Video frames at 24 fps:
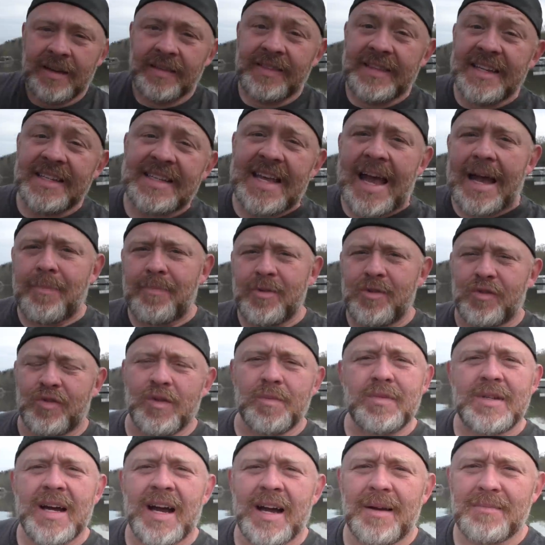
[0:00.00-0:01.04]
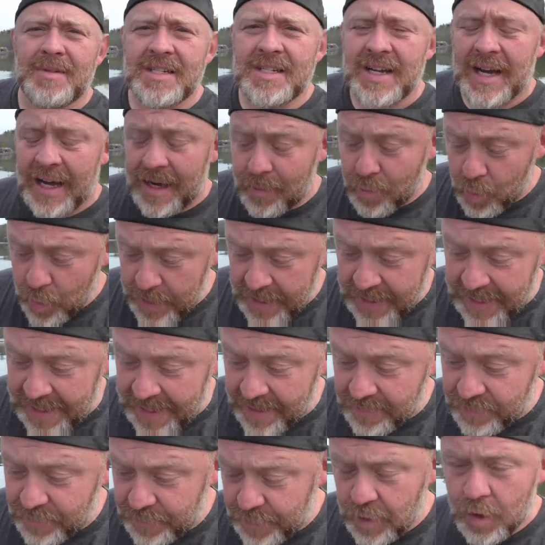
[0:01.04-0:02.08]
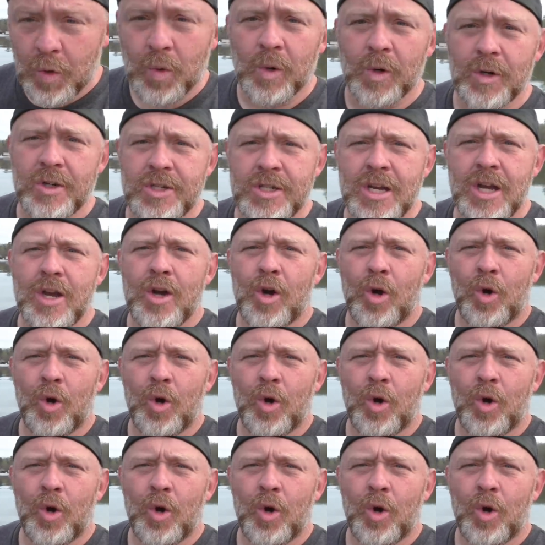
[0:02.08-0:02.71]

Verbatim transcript: This happens from time to time. We get viewers